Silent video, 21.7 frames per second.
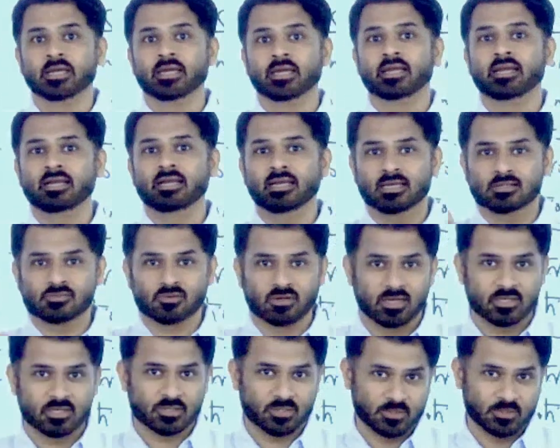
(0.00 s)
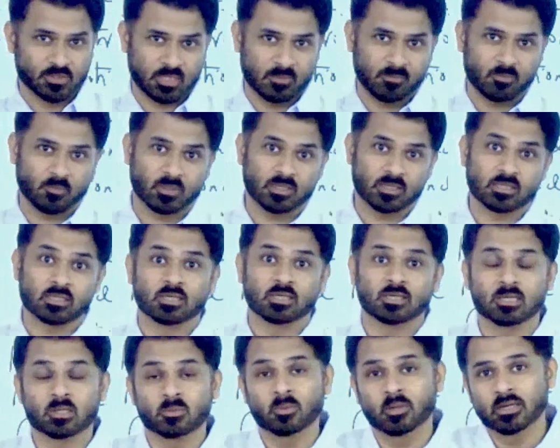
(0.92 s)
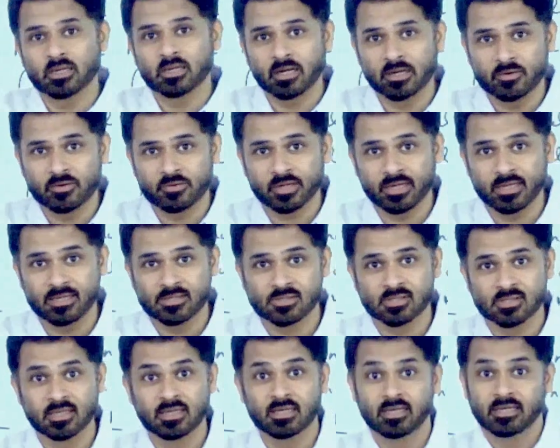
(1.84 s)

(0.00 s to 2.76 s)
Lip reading: India's relationship with the third world countries,